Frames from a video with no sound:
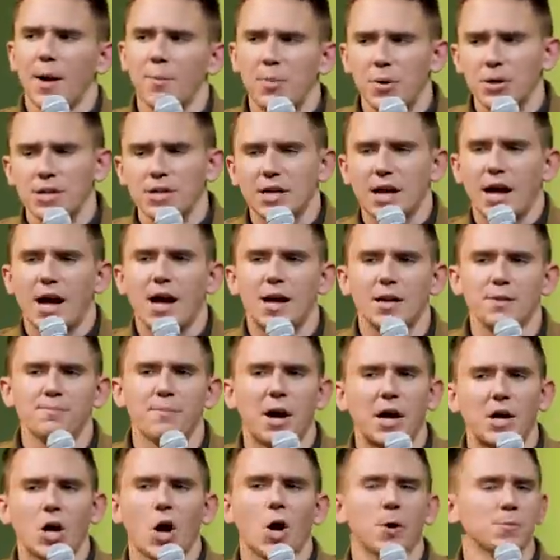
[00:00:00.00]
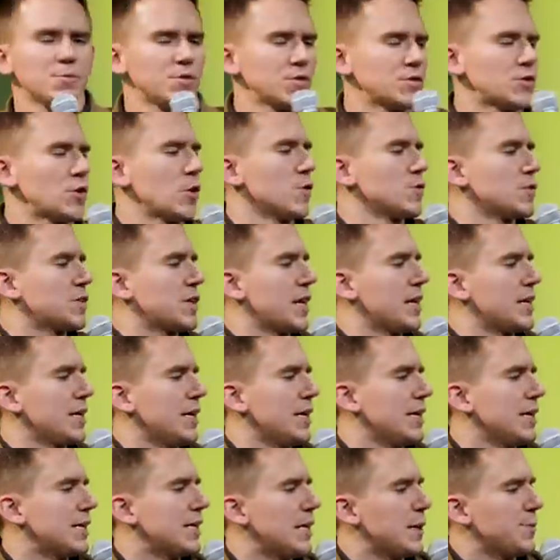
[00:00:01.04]
I put it on, my arms are so
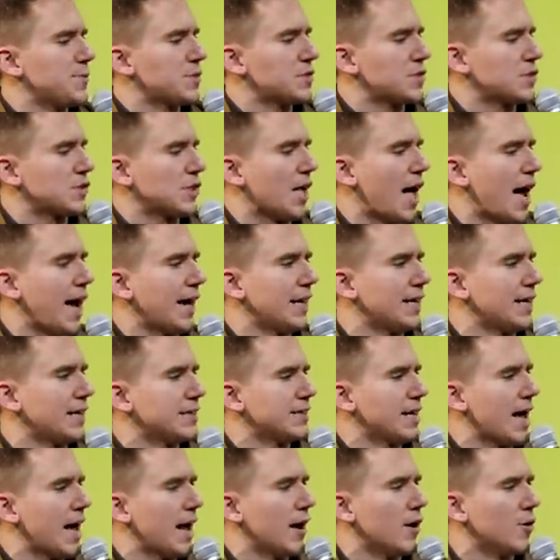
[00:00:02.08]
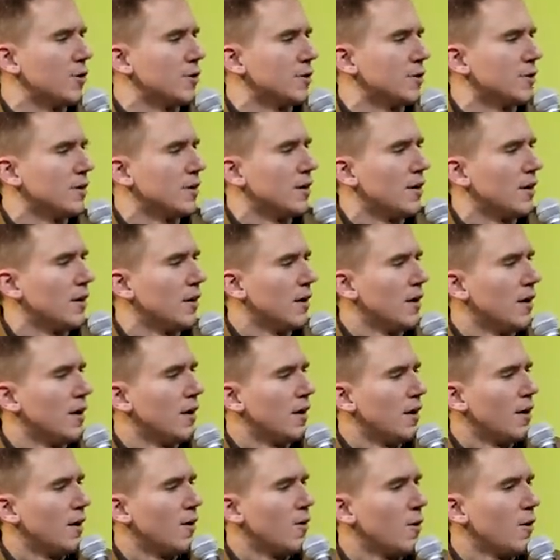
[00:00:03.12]
skinny, it keeps sliding down
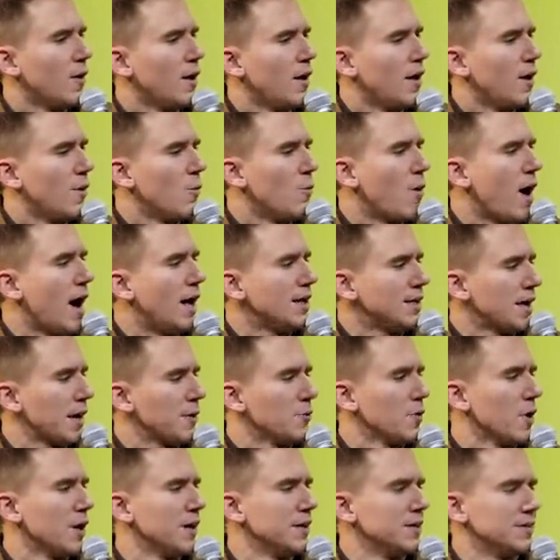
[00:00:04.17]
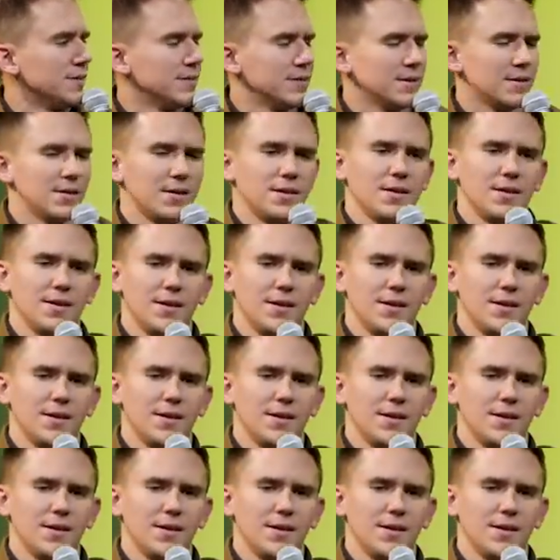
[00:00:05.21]
while I run.